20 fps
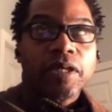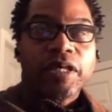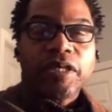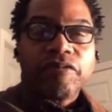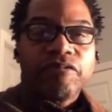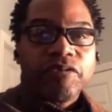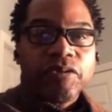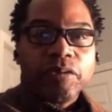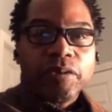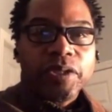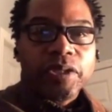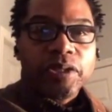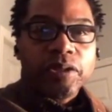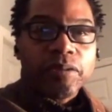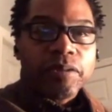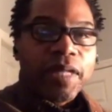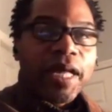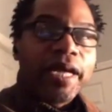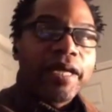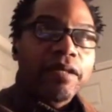influence
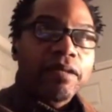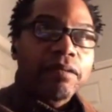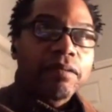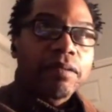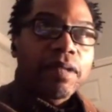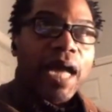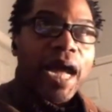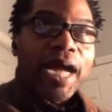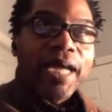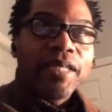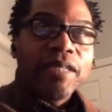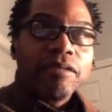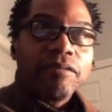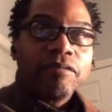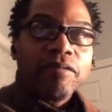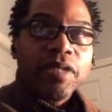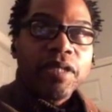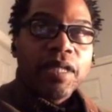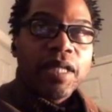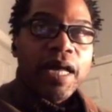you. Like I
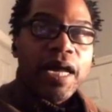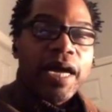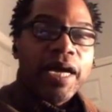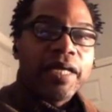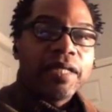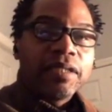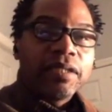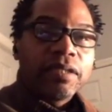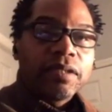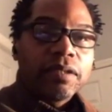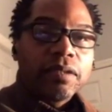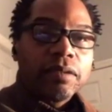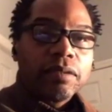didn't realize